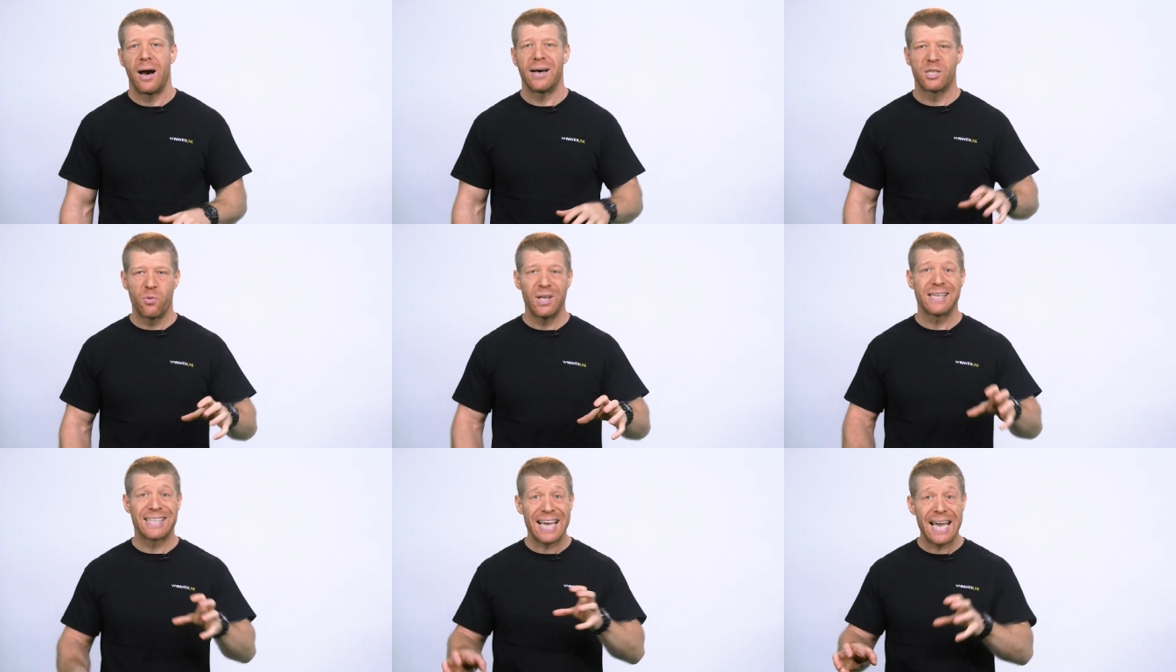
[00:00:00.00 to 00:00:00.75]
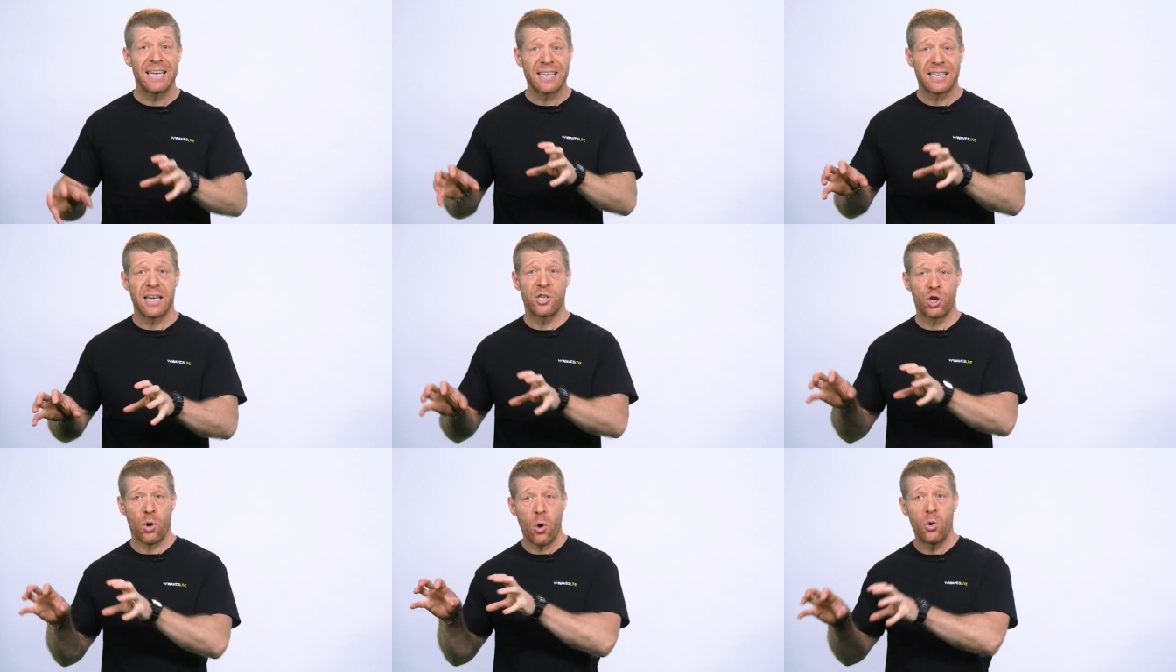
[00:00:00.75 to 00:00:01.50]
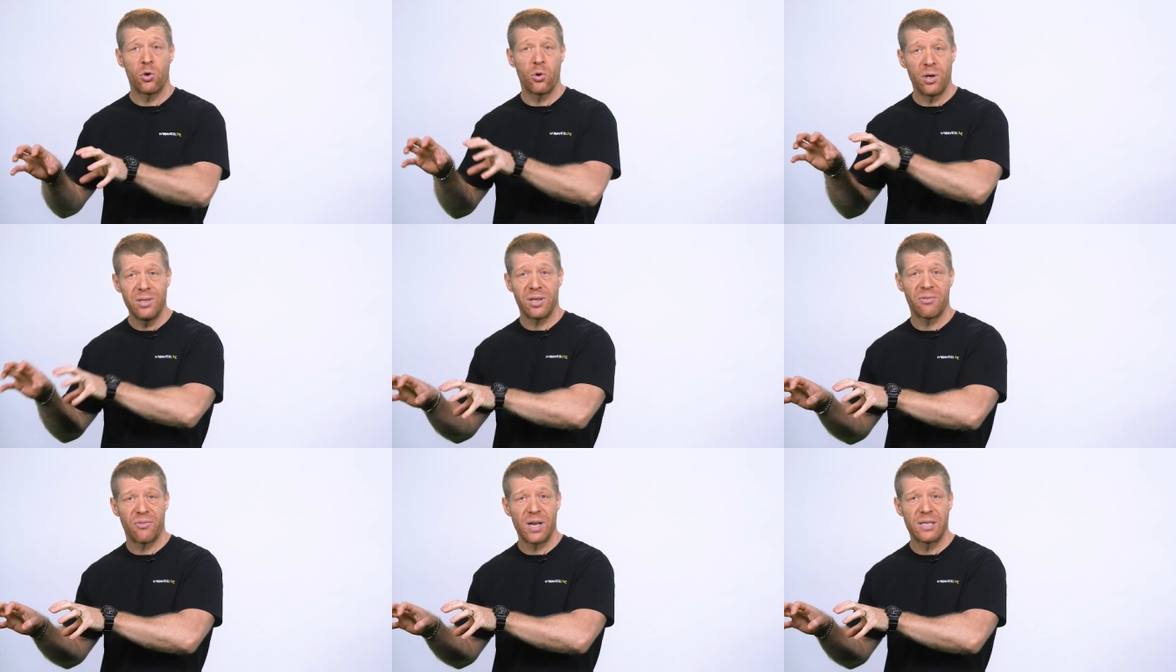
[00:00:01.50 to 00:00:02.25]
as well as adding such audio
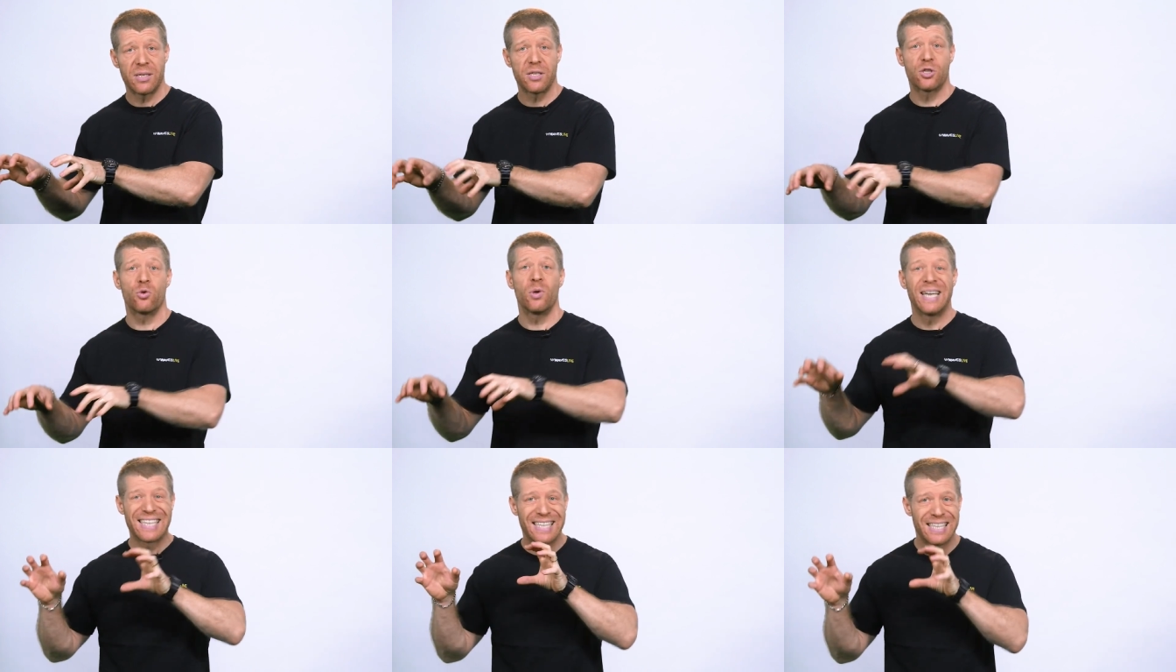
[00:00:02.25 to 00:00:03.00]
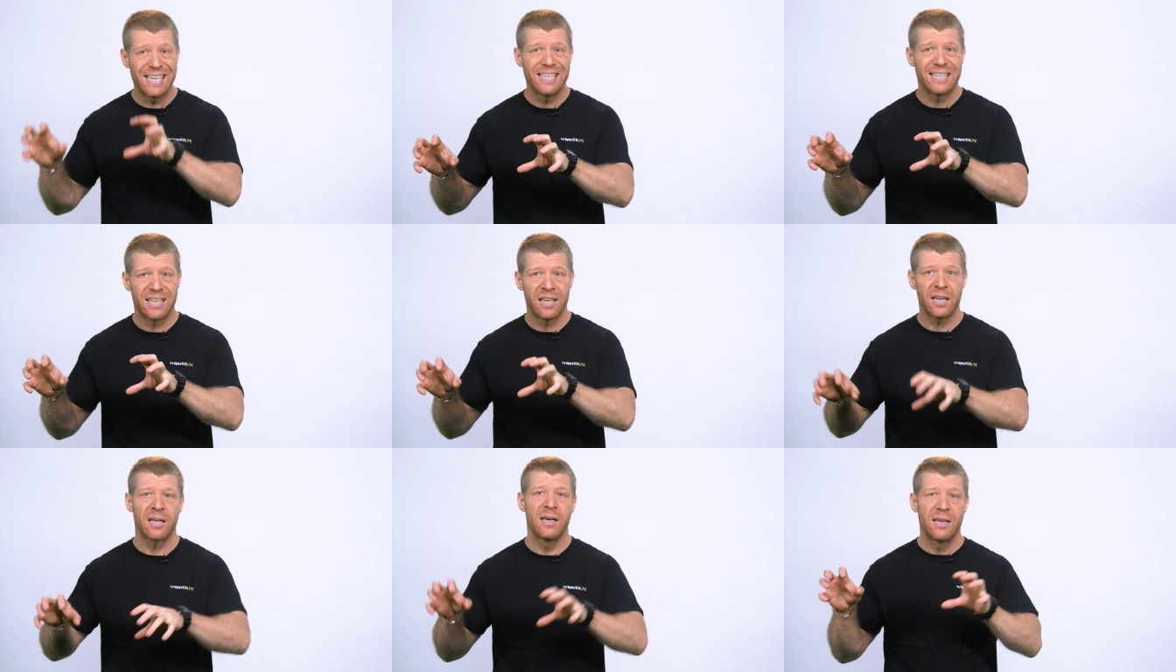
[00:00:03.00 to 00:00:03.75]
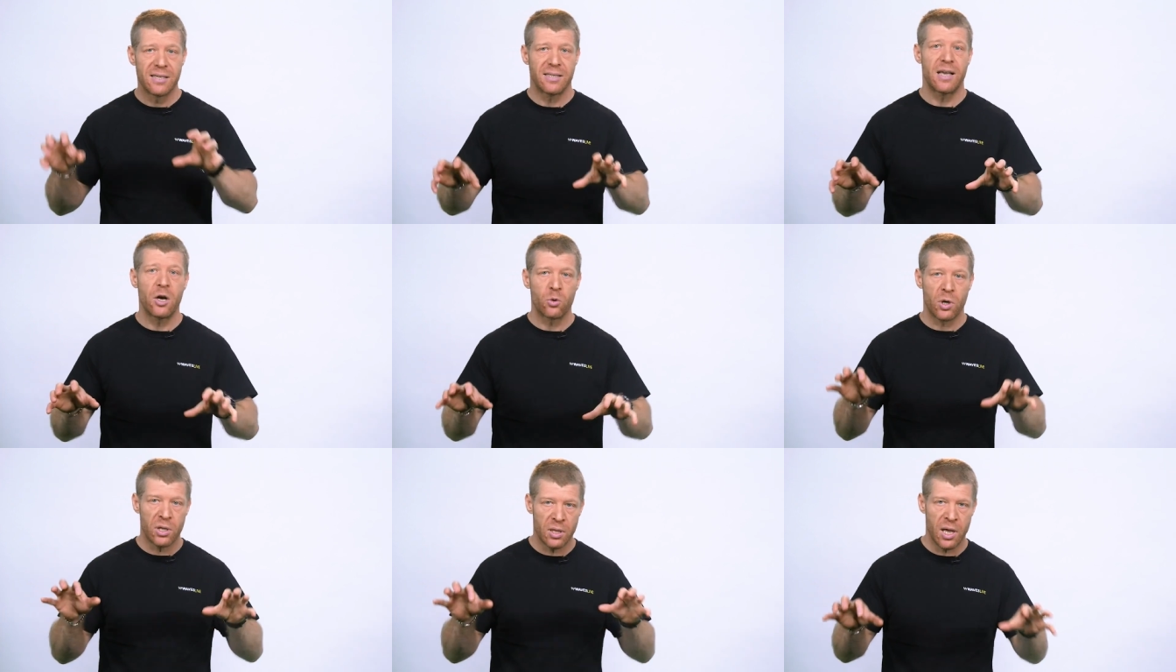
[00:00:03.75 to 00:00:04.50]
interfaces to an existing
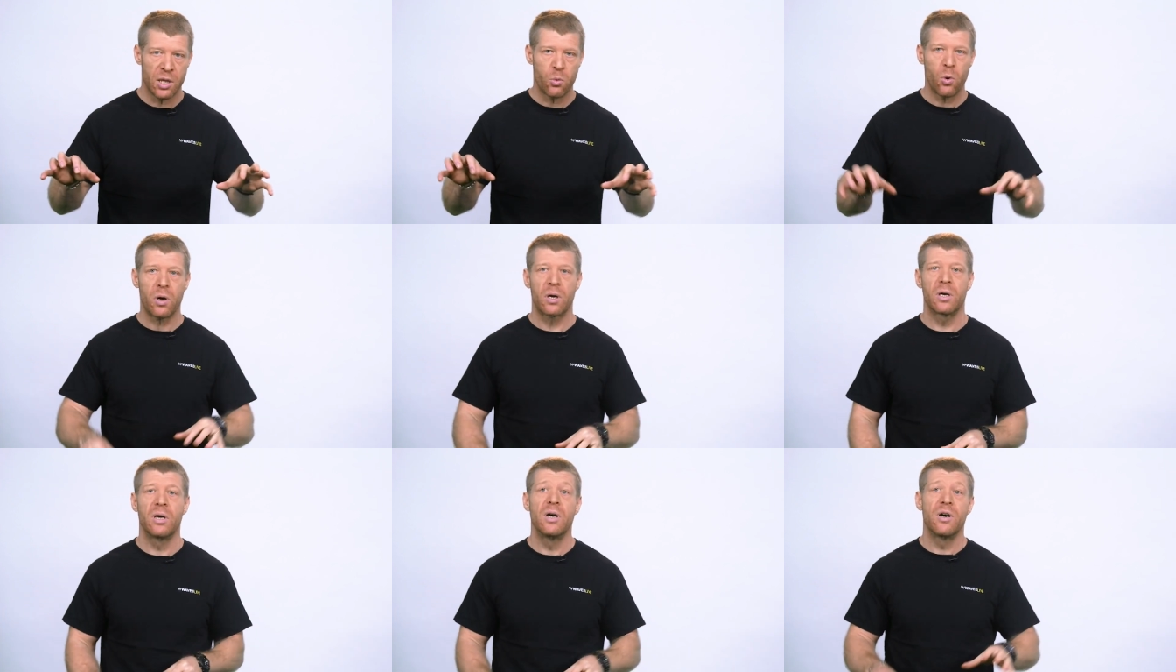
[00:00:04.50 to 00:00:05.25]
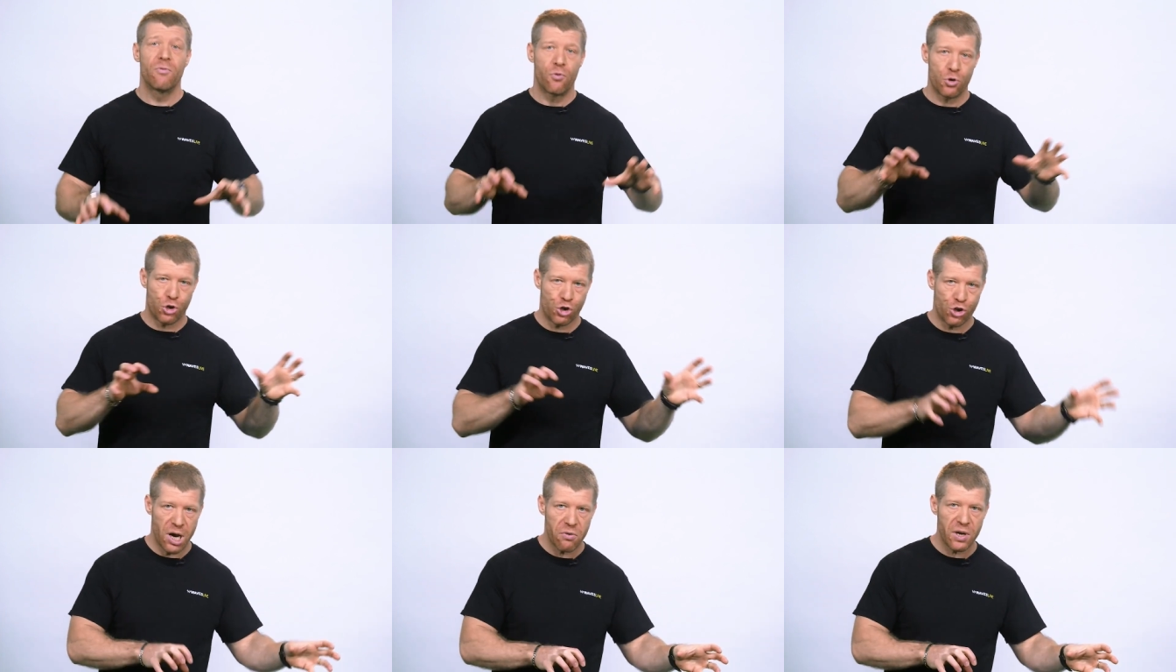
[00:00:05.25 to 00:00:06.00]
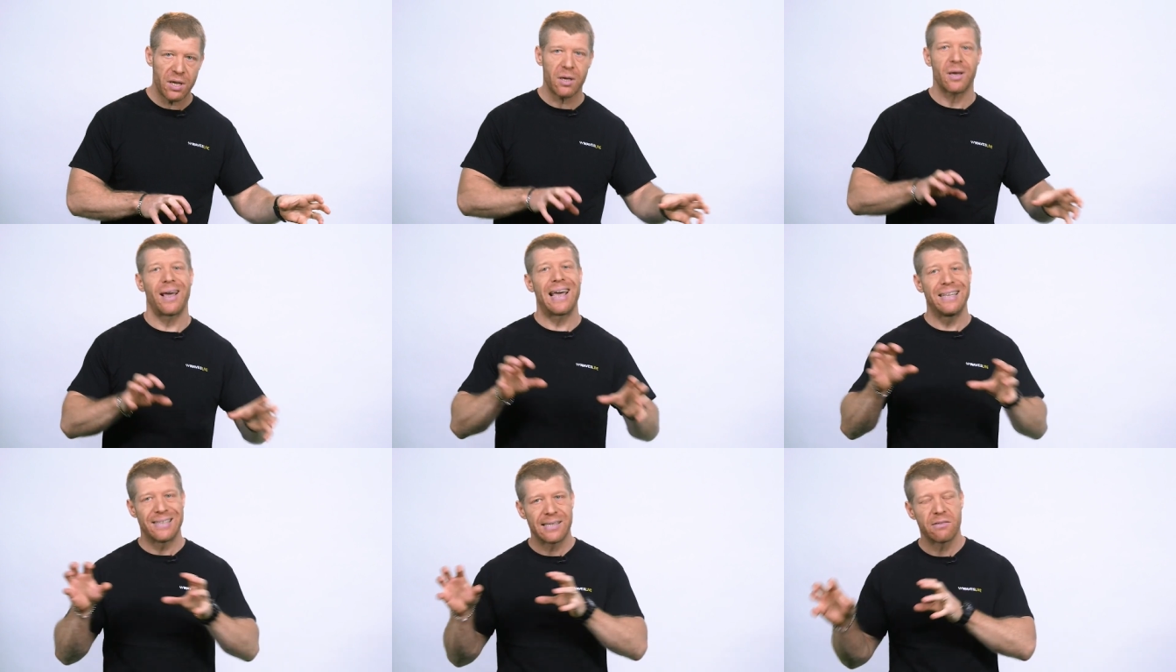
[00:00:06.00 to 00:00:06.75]
SoundGrid network for sharing
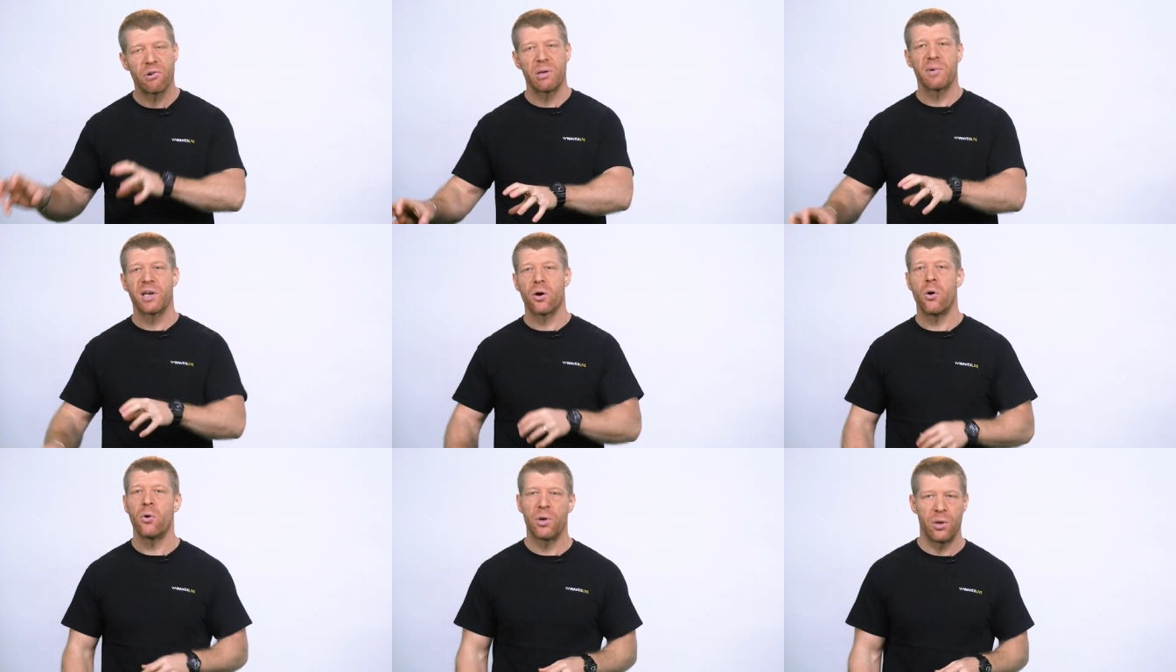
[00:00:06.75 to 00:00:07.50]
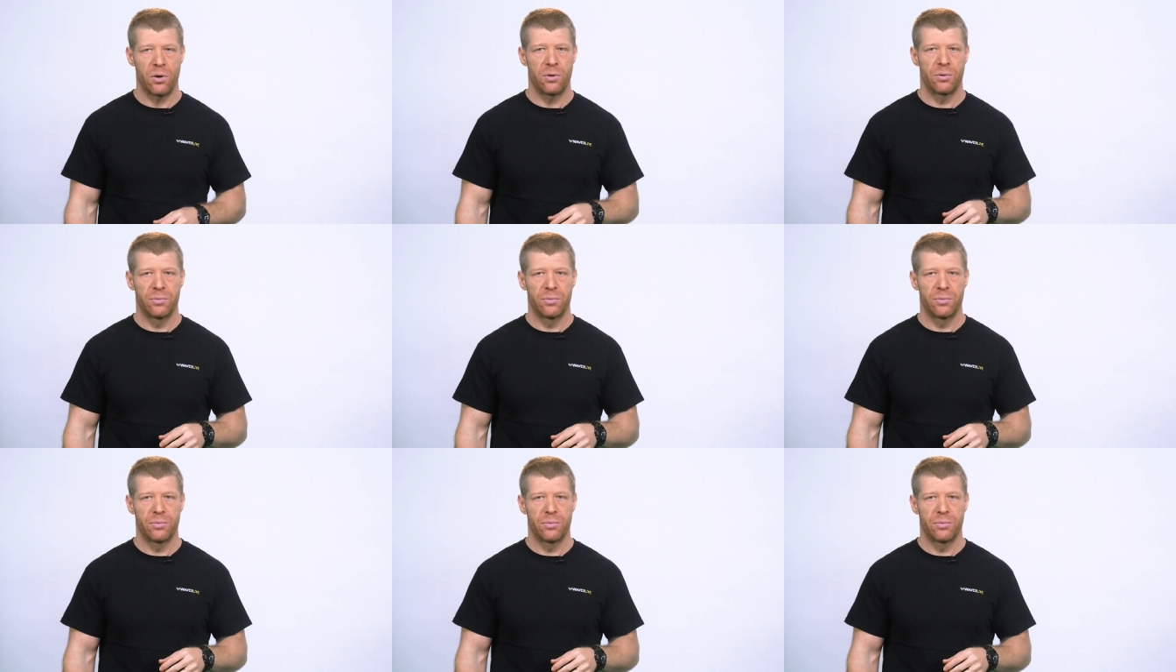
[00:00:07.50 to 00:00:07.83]
and streaming audio.